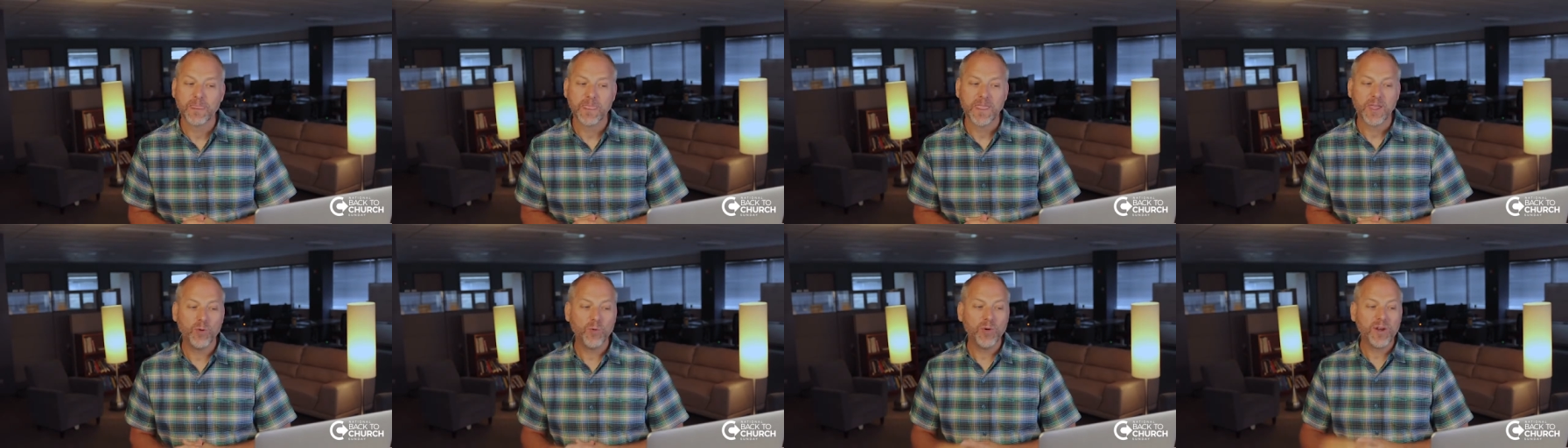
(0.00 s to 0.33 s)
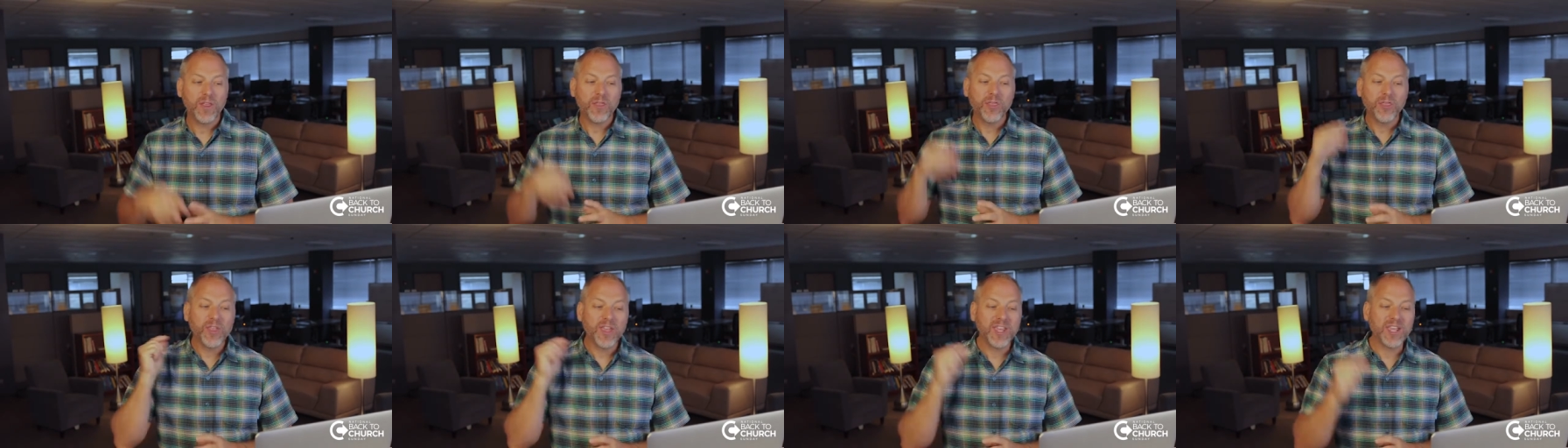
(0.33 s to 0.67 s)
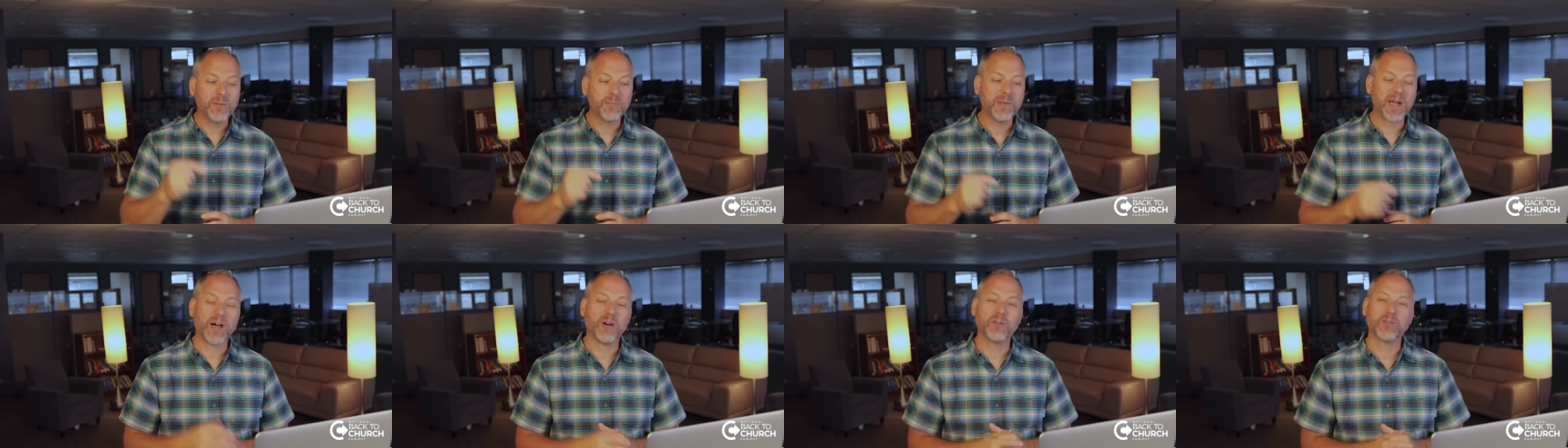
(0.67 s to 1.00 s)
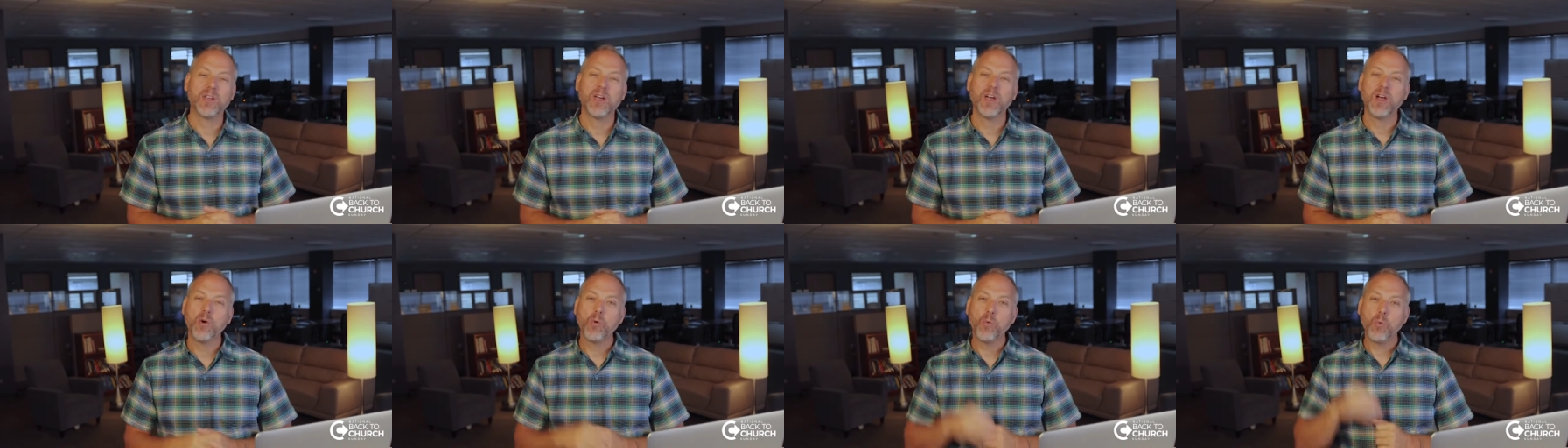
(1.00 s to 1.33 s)
you want to think about
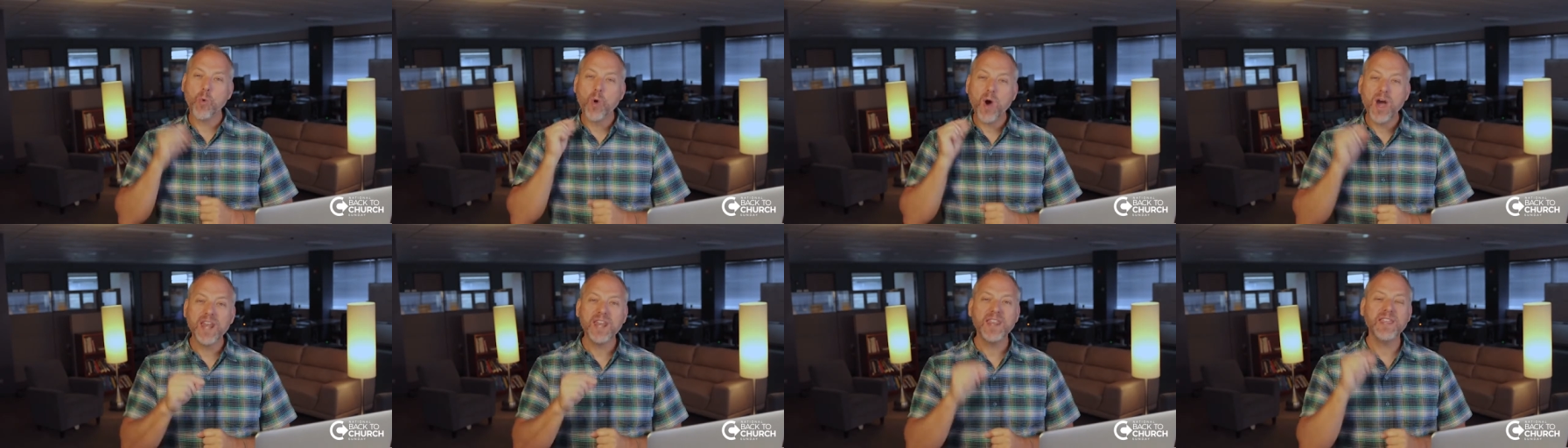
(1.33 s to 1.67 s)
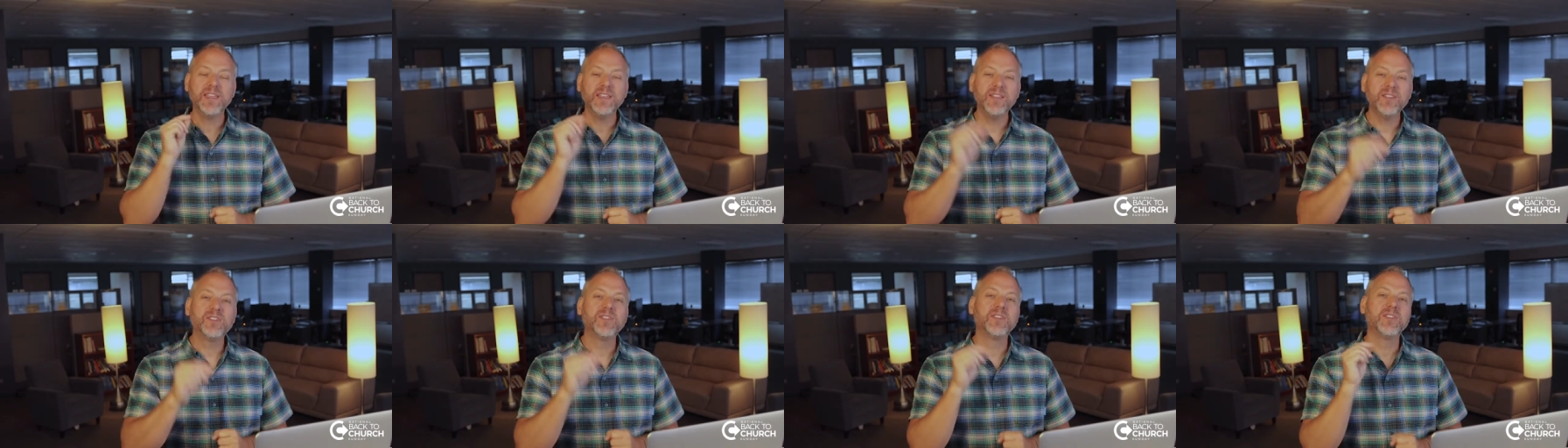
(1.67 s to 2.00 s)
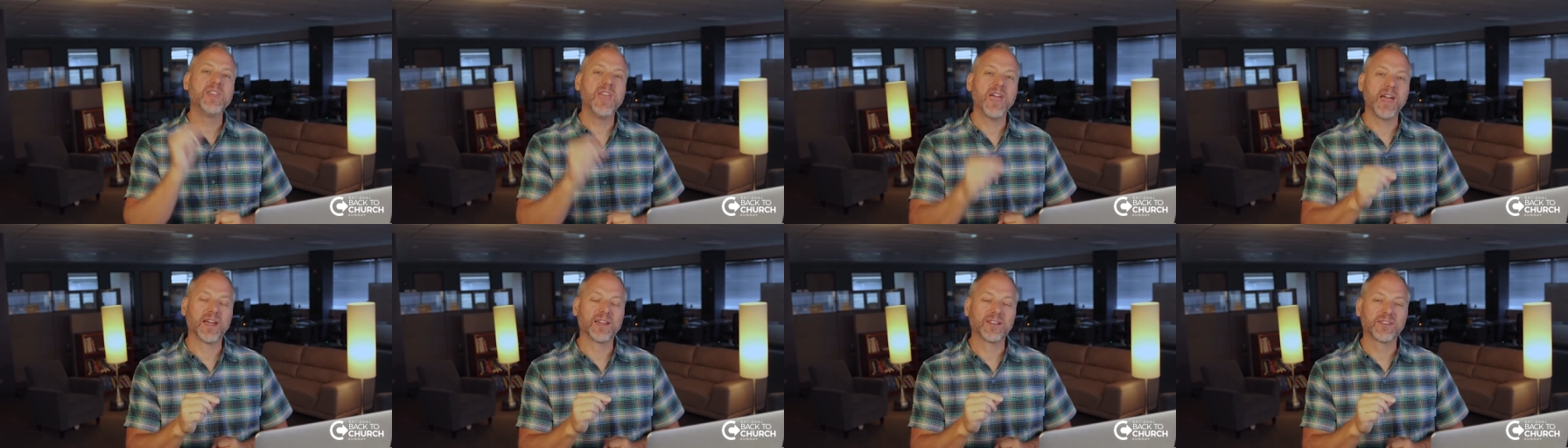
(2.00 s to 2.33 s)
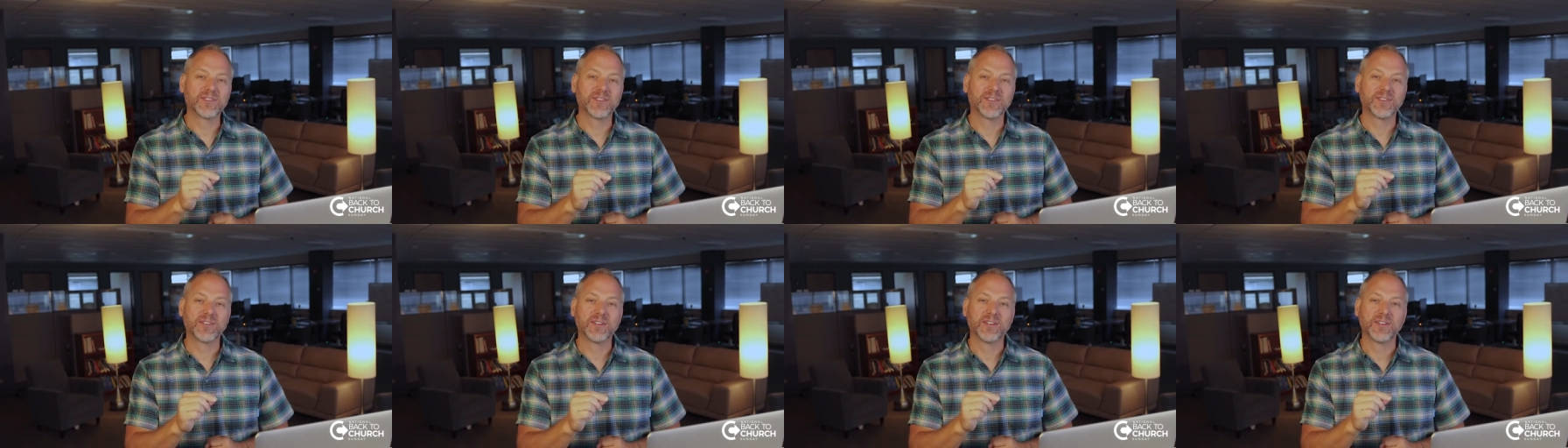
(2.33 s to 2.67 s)
what is
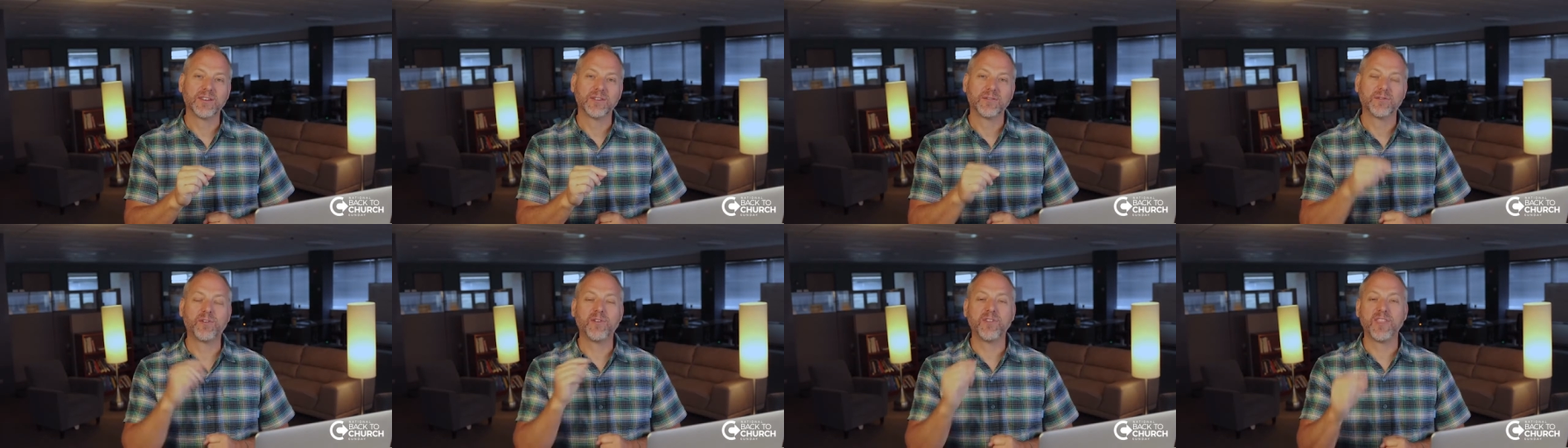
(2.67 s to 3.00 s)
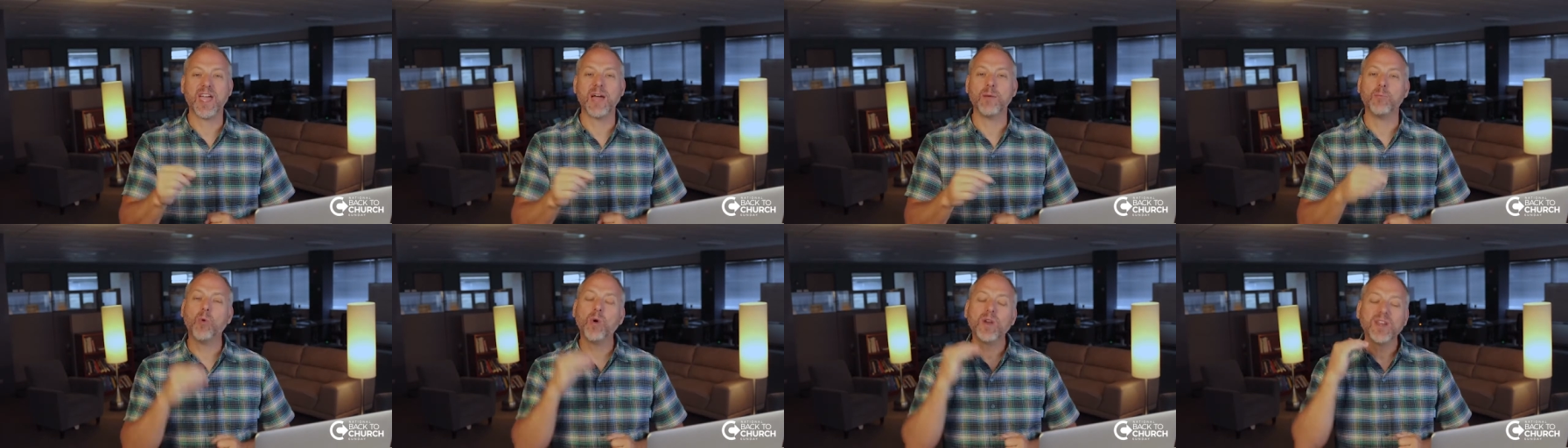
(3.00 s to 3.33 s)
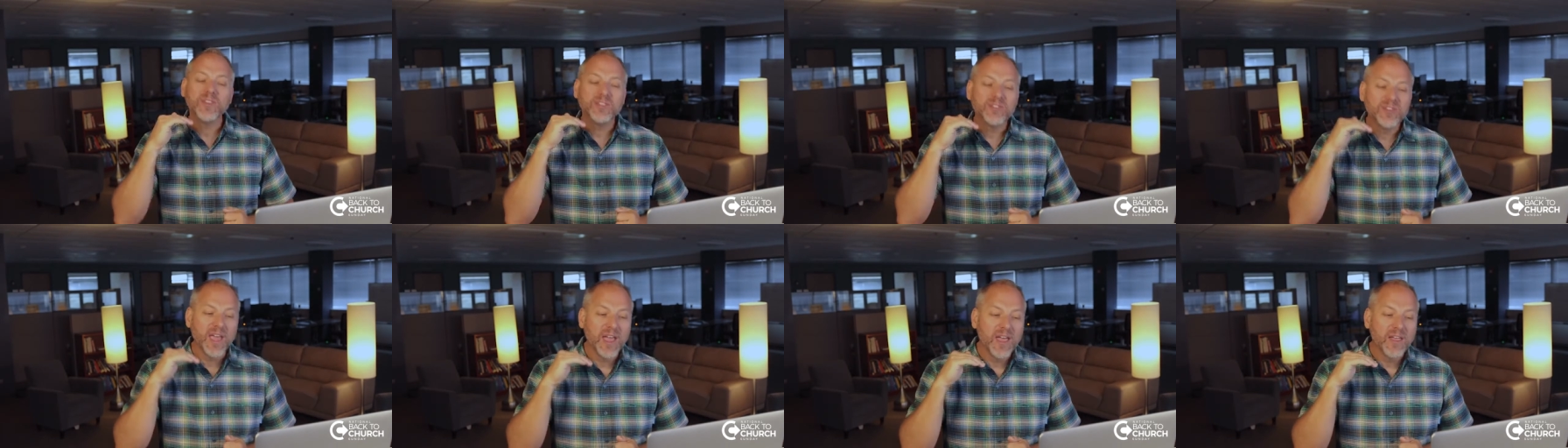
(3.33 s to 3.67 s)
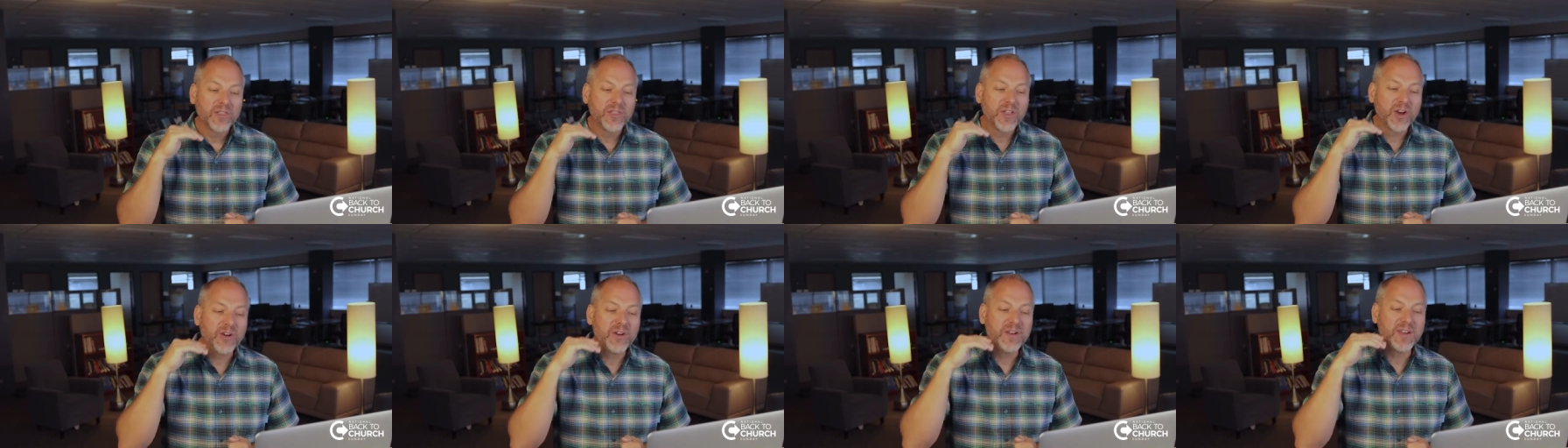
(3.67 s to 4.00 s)
next for them. What is
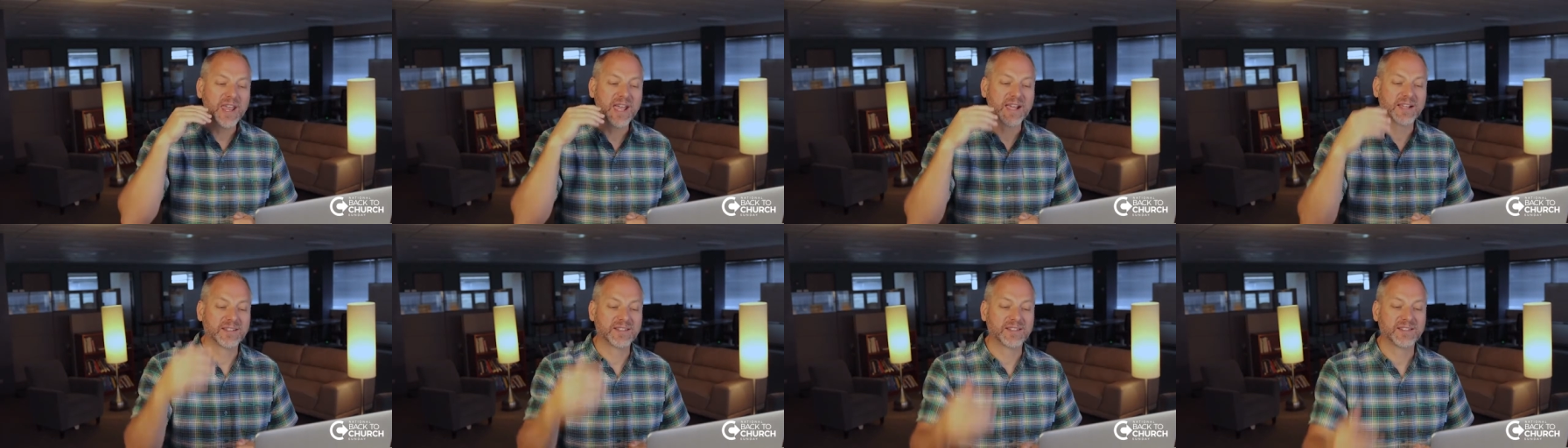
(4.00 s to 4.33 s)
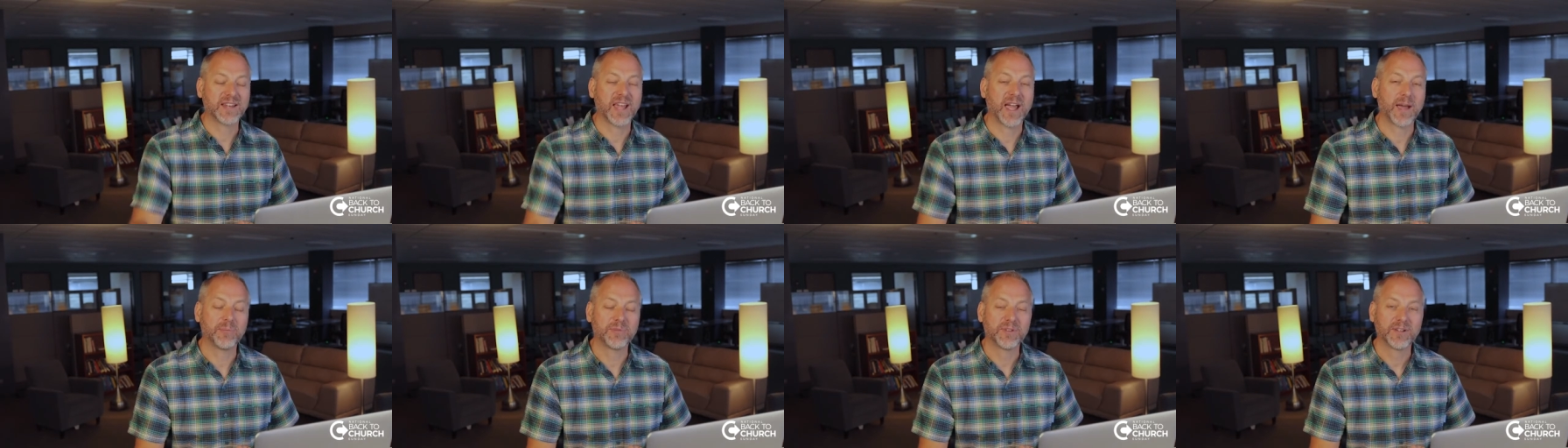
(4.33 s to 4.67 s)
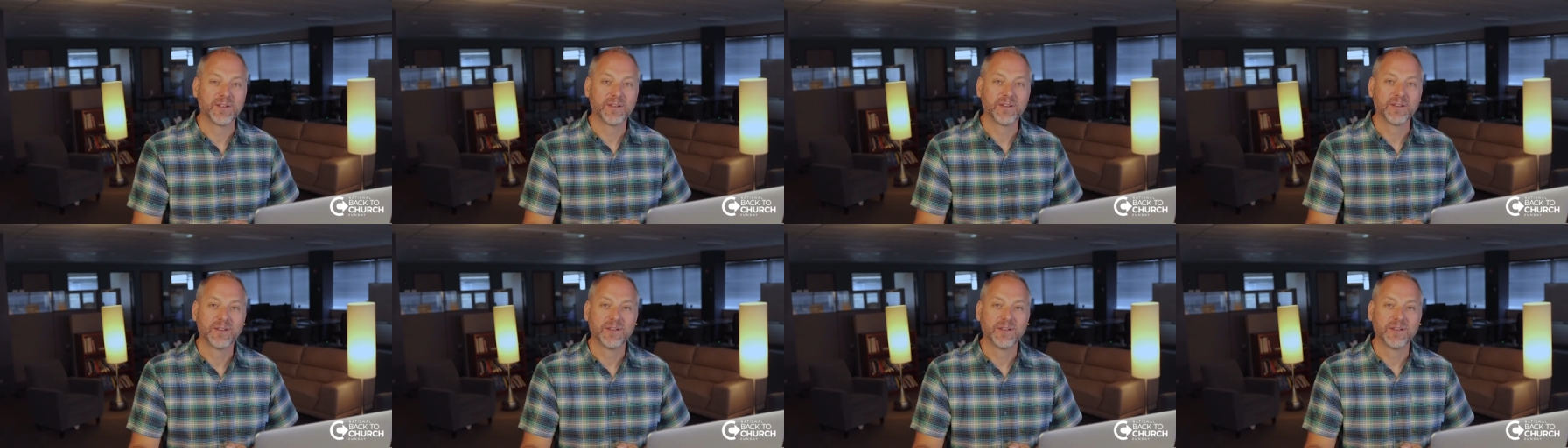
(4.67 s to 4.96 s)
their next step?